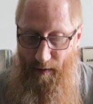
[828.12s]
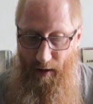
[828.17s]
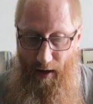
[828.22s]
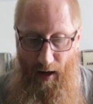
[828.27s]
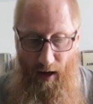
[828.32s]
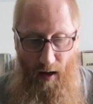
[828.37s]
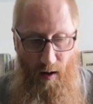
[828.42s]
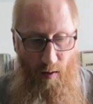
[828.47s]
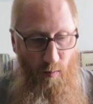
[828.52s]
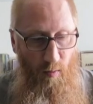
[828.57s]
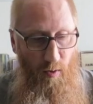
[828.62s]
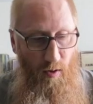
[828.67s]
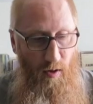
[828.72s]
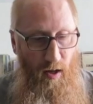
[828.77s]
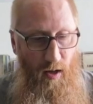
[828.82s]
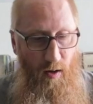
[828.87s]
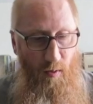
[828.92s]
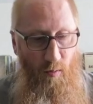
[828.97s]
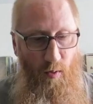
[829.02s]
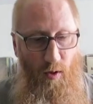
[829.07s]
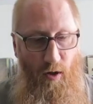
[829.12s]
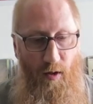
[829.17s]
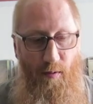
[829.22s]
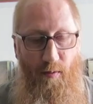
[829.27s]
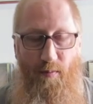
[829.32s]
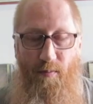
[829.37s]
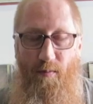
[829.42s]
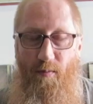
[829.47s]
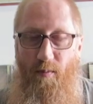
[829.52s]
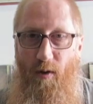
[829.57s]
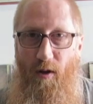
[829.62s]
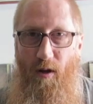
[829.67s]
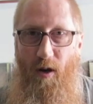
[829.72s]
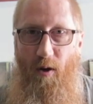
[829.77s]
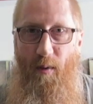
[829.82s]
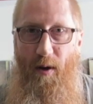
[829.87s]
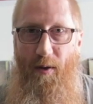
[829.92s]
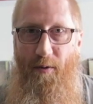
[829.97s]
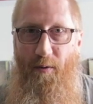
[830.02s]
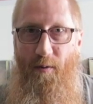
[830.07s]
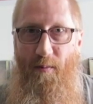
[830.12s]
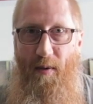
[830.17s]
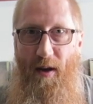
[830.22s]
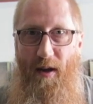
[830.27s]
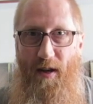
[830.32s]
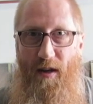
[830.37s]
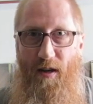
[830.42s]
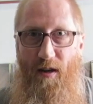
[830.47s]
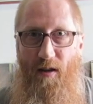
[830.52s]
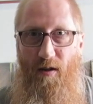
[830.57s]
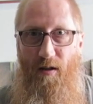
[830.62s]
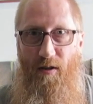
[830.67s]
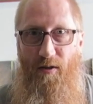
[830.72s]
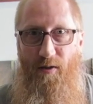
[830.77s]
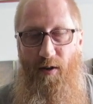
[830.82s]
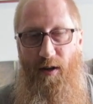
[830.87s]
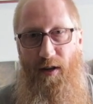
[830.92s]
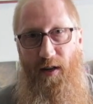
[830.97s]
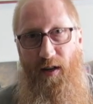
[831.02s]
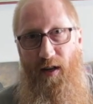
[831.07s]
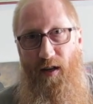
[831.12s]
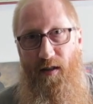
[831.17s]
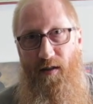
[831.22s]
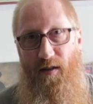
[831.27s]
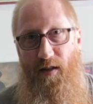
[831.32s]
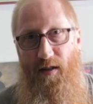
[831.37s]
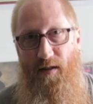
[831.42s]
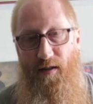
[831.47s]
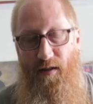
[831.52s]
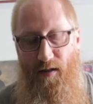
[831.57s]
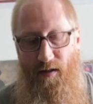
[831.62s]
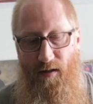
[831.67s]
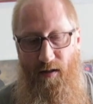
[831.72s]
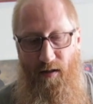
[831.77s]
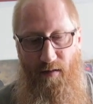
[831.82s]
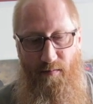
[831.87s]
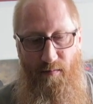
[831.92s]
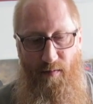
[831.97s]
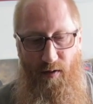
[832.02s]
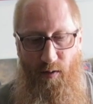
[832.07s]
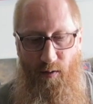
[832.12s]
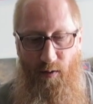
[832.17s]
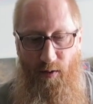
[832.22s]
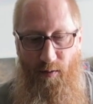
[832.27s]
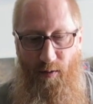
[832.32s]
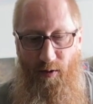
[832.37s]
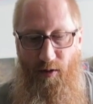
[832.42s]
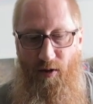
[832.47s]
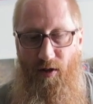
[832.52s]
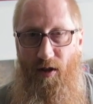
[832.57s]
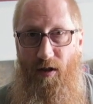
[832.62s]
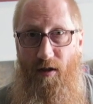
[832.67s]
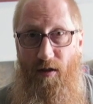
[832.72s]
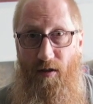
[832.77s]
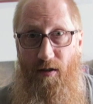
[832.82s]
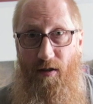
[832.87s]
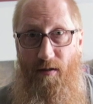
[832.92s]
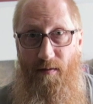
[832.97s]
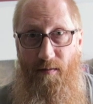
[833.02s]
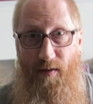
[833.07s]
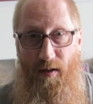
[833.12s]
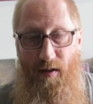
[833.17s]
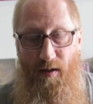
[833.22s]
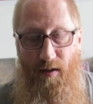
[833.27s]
yeah, we'll kind of work our way through my gear. I'll try and cut these into usable chunks,